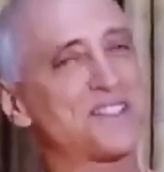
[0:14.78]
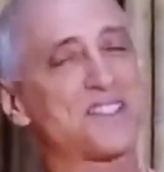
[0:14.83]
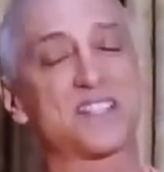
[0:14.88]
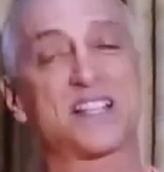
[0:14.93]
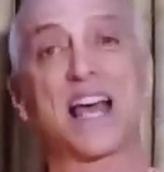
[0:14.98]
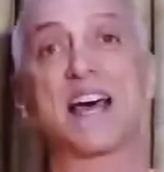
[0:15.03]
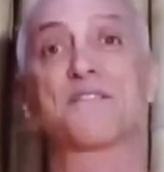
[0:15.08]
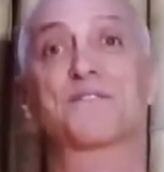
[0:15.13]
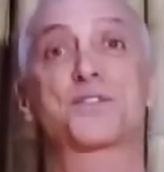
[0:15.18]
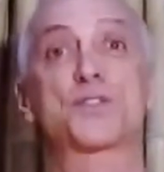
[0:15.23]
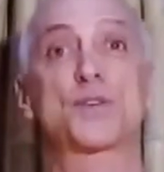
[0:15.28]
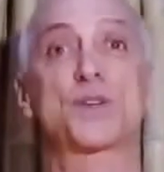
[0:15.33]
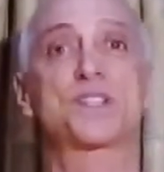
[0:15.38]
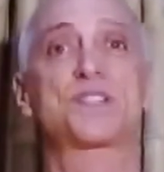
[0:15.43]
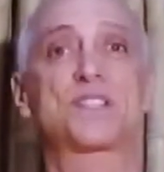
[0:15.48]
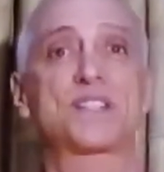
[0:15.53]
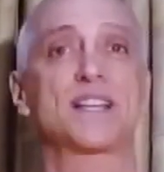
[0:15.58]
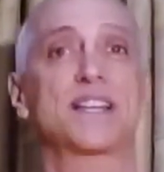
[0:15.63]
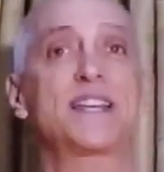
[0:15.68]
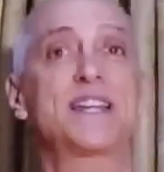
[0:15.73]
Steph.
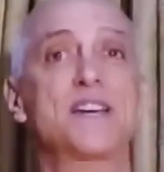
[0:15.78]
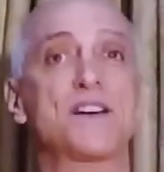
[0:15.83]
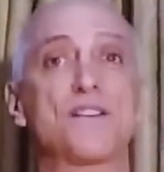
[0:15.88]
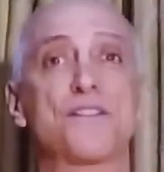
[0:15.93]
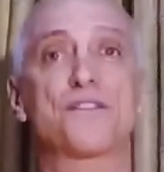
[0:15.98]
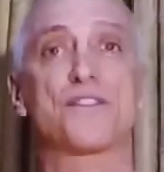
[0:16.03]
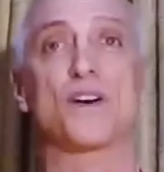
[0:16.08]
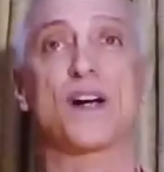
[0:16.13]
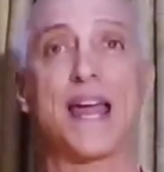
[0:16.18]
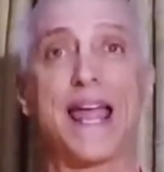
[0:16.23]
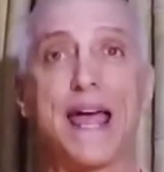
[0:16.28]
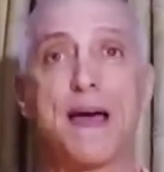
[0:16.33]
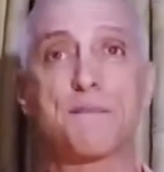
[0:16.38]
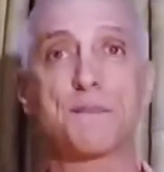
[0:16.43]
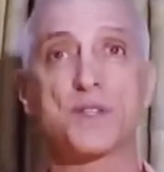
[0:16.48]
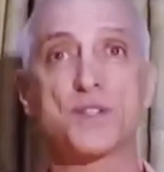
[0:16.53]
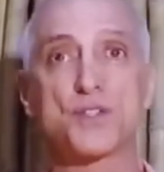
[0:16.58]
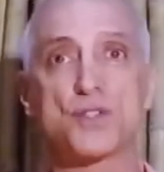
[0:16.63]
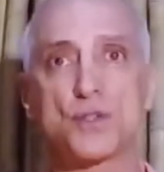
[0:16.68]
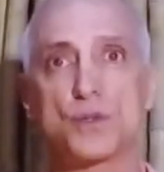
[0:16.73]
Tristan here for
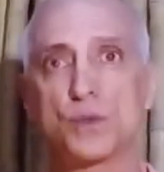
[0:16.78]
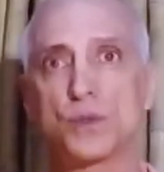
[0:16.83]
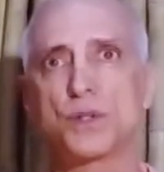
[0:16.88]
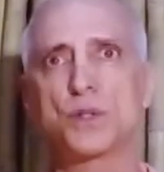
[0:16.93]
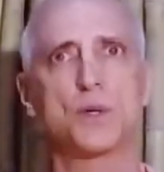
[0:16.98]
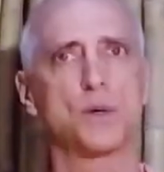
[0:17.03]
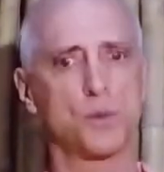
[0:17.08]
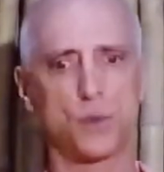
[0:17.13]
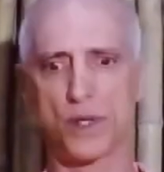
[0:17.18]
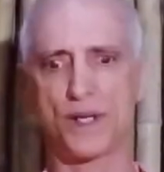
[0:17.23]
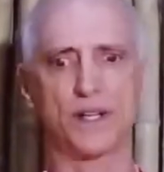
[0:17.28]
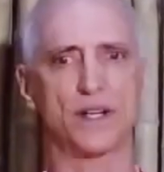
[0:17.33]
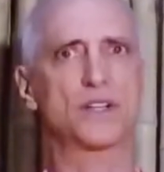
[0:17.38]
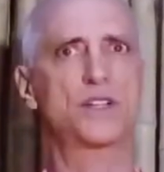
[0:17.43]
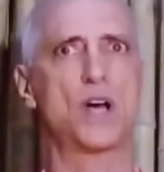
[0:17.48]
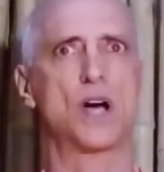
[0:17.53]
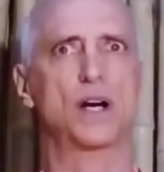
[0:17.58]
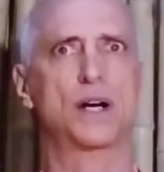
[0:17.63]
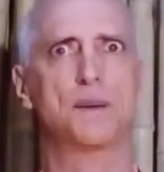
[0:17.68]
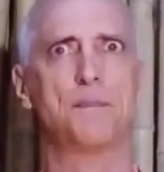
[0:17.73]
amaZulu, and we're going to
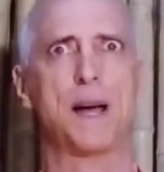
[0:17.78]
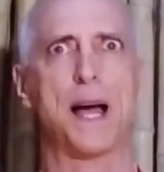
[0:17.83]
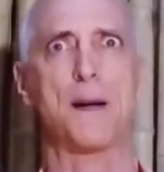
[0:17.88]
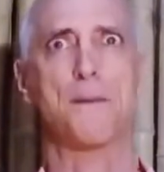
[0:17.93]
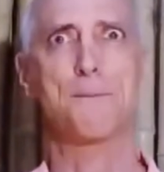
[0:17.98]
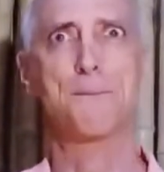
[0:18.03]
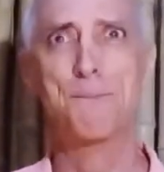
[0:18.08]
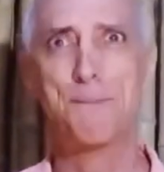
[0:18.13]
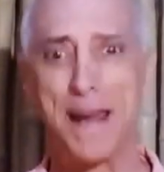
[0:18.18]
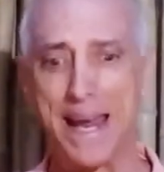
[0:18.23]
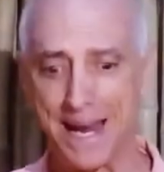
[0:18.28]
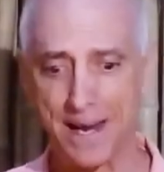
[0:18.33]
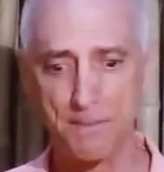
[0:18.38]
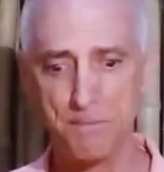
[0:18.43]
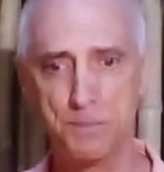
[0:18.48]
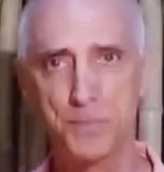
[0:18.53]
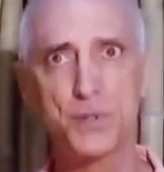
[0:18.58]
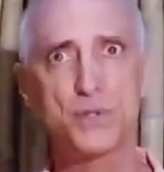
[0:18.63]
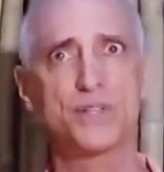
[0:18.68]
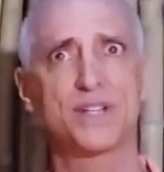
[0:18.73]
talk about
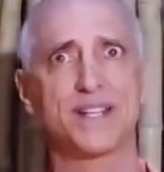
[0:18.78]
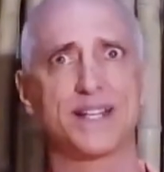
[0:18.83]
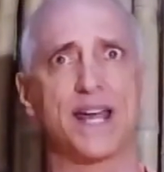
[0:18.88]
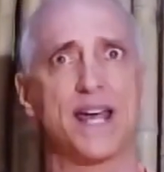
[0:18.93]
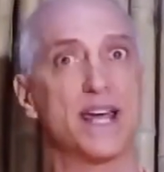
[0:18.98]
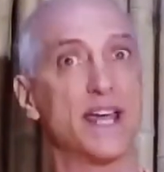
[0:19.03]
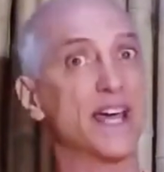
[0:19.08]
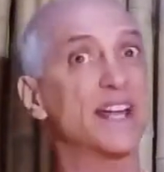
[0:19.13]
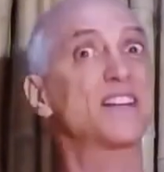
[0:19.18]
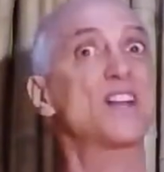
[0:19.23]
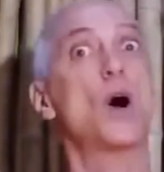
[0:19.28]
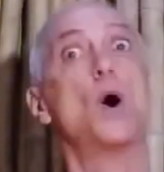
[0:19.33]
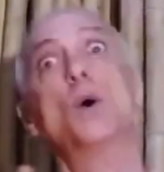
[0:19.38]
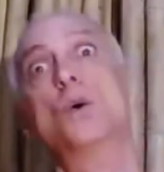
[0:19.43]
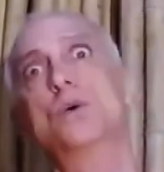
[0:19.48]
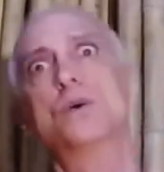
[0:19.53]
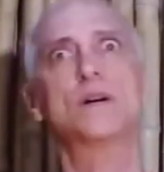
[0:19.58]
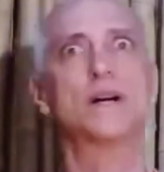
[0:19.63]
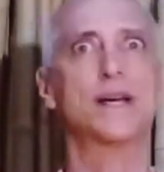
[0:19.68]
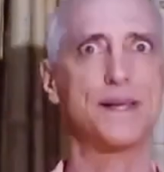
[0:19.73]
bamboo today, and
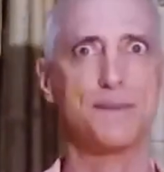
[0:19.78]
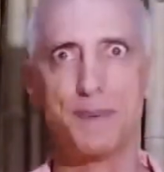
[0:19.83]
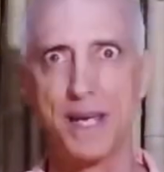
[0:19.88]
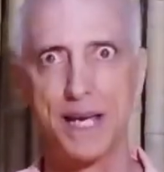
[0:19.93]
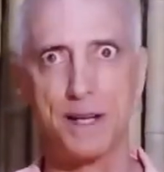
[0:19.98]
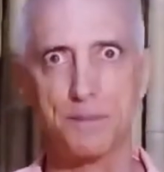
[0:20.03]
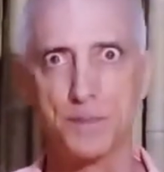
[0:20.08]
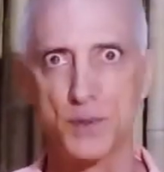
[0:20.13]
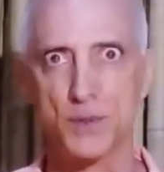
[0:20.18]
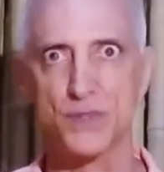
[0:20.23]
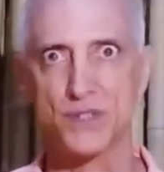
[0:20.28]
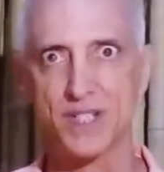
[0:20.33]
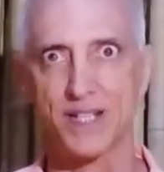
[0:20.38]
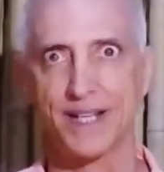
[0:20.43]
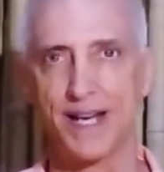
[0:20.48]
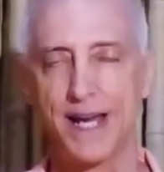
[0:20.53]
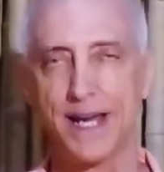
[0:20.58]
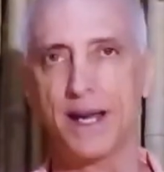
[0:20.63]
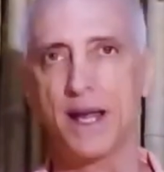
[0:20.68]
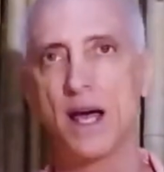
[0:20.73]
only bamboo
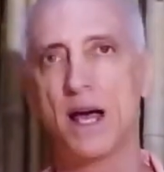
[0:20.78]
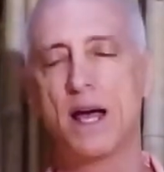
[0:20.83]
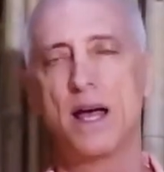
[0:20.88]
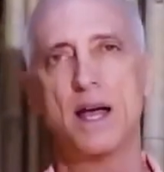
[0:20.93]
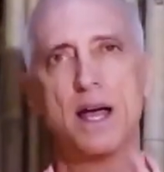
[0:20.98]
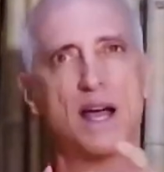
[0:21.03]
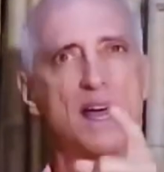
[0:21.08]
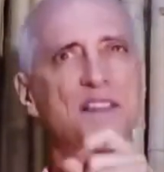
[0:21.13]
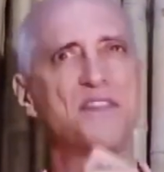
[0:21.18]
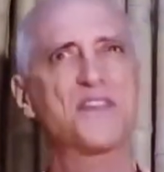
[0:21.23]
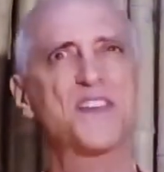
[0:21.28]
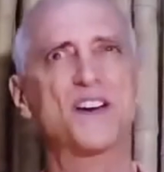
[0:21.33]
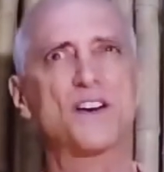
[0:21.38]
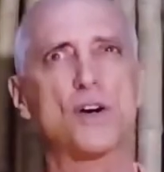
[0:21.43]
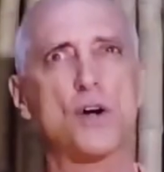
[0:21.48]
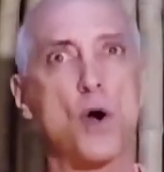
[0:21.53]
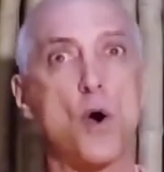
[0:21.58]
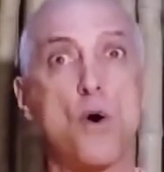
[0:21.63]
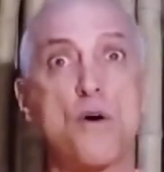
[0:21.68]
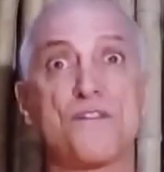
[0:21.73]
today. There
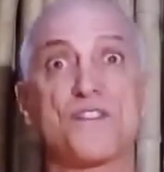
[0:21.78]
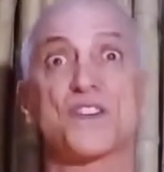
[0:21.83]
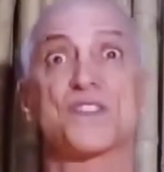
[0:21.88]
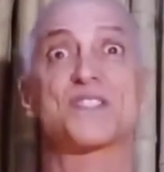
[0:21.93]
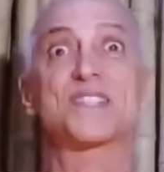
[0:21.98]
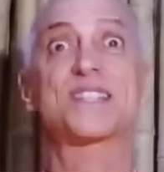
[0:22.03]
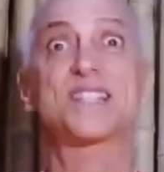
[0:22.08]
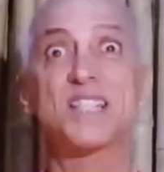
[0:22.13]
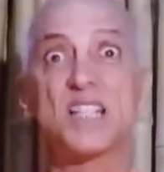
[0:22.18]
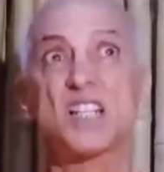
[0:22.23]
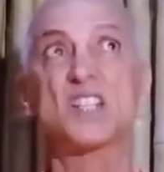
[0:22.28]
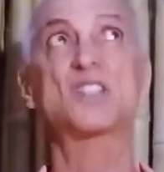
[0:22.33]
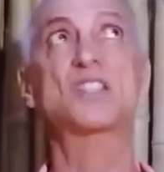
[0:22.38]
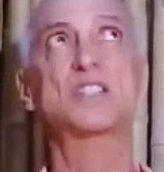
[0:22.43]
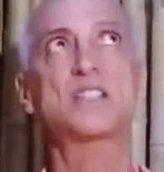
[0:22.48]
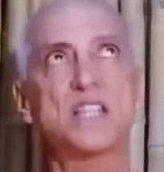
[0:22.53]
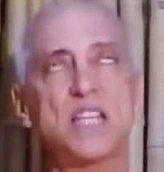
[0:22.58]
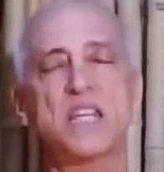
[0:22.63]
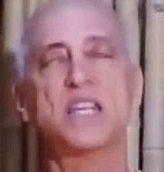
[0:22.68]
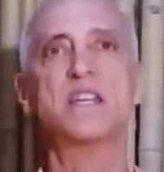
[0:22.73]
are over
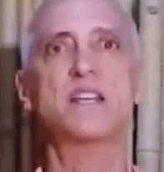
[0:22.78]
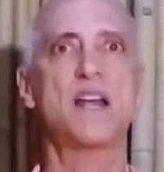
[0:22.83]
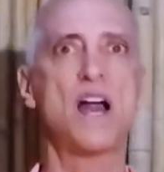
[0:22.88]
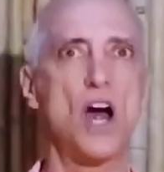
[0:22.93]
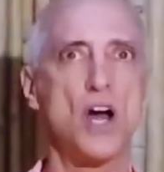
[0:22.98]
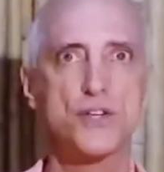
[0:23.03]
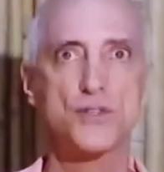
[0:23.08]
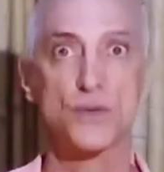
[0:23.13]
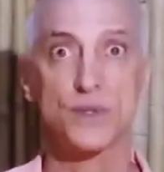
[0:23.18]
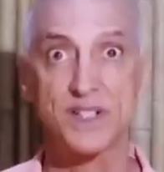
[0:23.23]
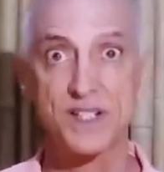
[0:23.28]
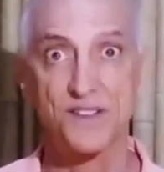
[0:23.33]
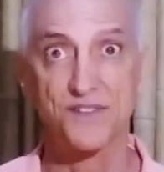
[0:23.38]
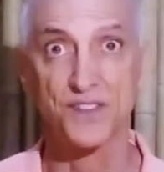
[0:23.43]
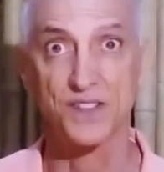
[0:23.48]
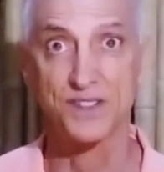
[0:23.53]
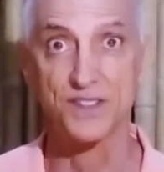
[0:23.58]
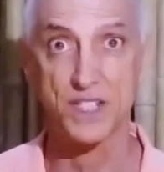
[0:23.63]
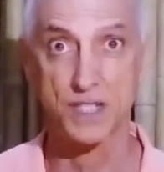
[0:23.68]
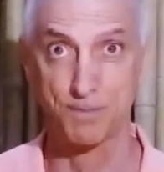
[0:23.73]
1,600
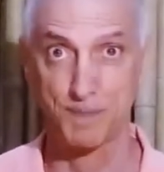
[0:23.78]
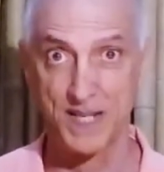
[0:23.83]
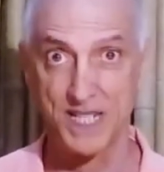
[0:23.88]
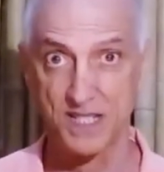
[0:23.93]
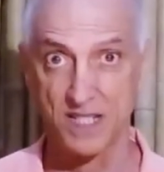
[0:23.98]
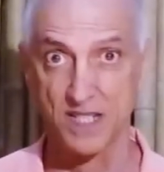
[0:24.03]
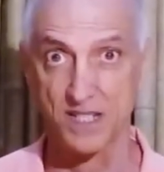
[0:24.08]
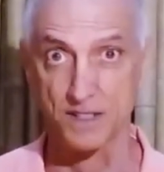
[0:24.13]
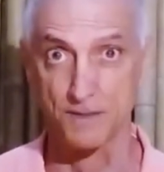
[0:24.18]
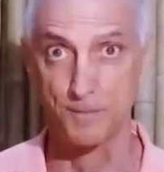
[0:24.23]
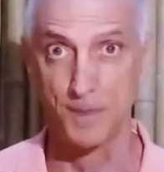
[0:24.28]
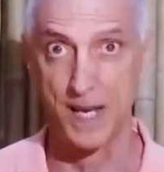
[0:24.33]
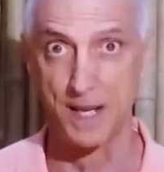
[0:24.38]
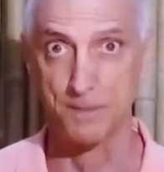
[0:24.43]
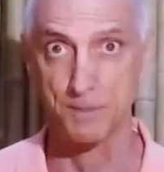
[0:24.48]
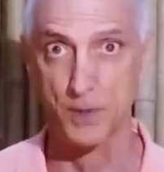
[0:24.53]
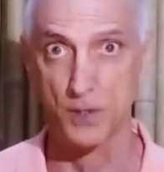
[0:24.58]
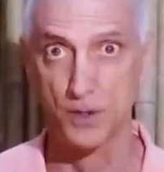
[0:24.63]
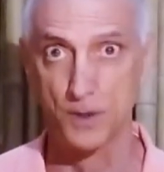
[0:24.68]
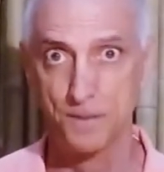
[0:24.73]
different species of
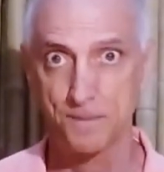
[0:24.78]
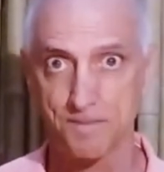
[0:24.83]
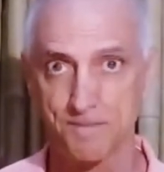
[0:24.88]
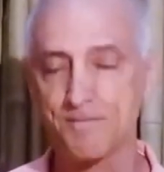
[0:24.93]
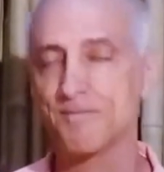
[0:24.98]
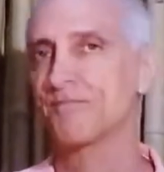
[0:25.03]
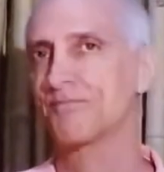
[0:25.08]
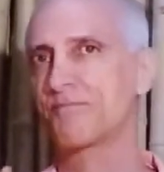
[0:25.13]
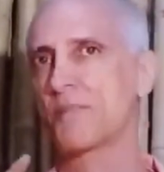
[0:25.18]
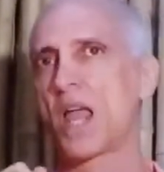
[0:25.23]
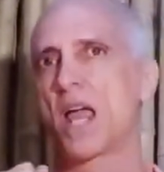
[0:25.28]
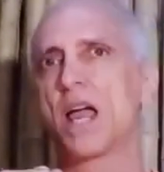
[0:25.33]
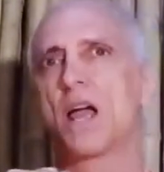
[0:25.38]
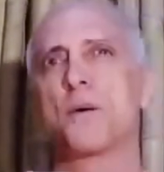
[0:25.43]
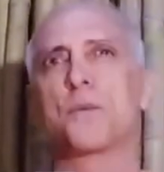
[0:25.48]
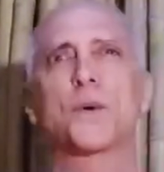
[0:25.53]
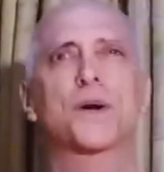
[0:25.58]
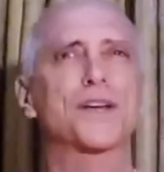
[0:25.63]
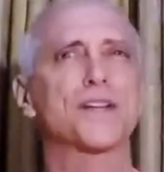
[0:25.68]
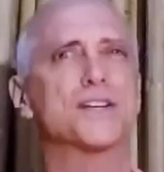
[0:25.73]
bamboo.
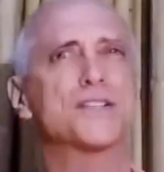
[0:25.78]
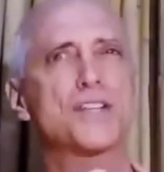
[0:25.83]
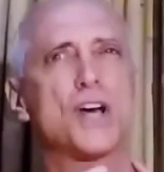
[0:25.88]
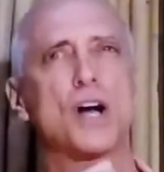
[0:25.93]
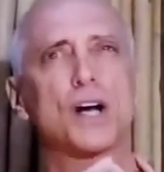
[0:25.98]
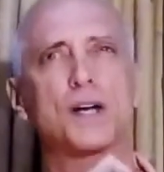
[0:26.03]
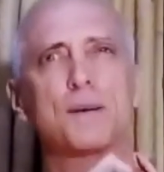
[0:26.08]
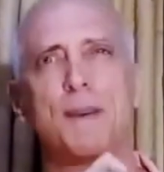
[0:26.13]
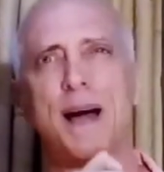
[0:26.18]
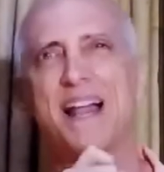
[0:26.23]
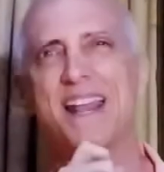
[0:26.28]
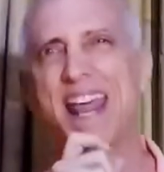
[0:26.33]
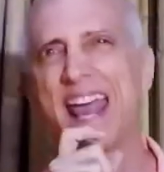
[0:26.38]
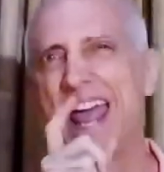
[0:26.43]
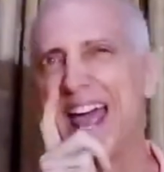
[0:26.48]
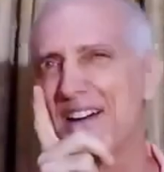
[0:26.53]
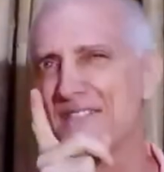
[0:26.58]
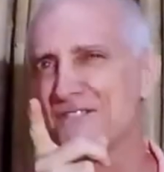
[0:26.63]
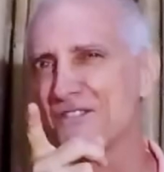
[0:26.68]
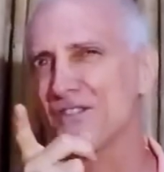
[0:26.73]
We're going to talk about
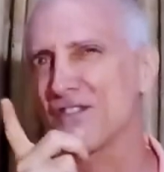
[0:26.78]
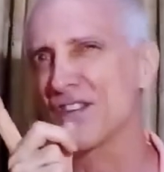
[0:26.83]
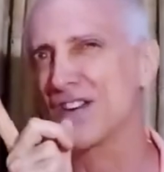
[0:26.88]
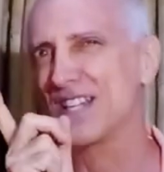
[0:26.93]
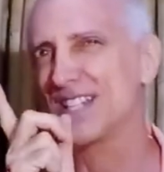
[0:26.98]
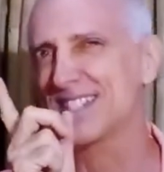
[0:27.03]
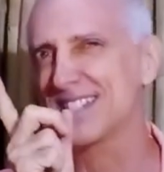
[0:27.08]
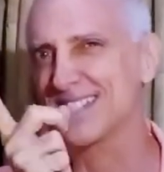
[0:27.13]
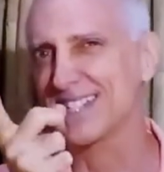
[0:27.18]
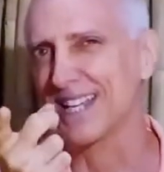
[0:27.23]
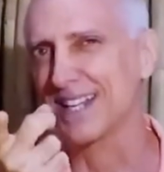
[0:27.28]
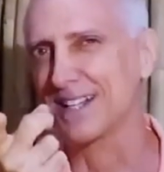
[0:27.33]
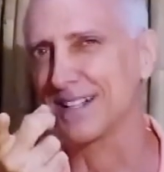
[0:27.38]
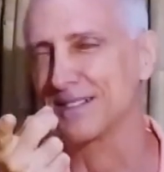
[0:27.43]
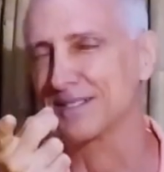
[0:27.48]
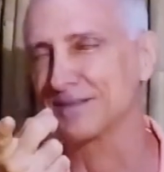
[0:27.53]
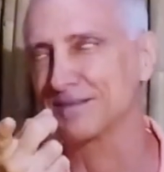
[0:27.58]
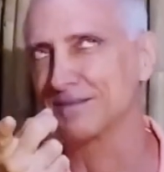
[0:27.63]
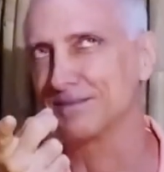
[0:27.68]
every single...